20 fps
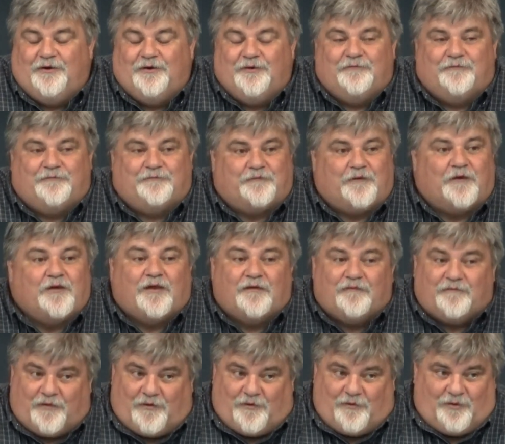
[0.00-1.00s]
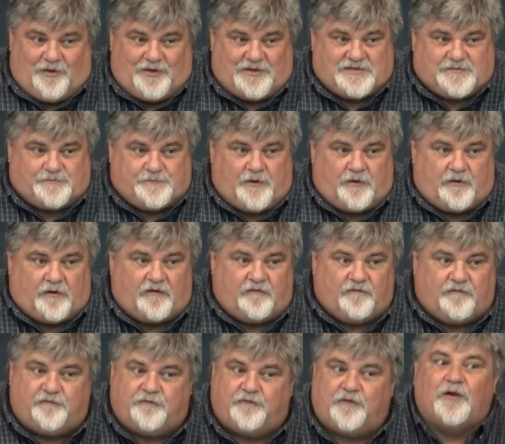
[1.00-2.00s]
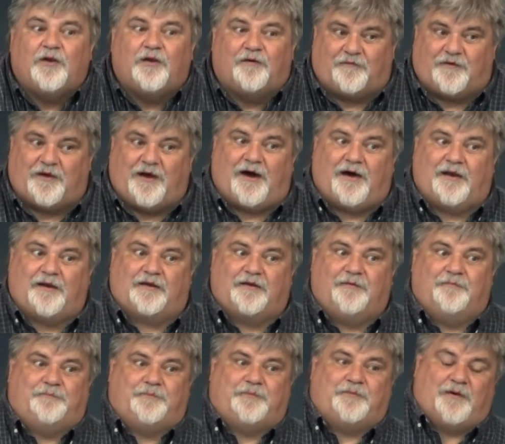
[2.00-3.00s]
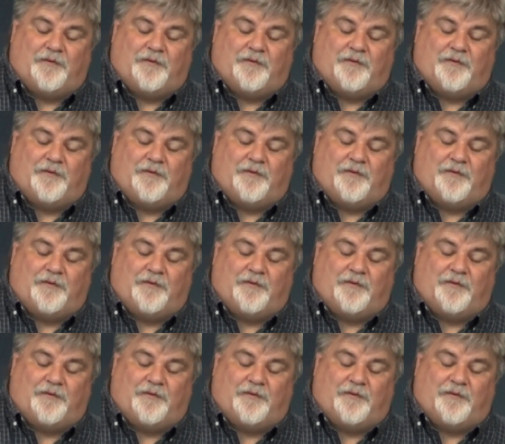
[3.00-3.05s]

full of the Holy Spirit, full of God, a,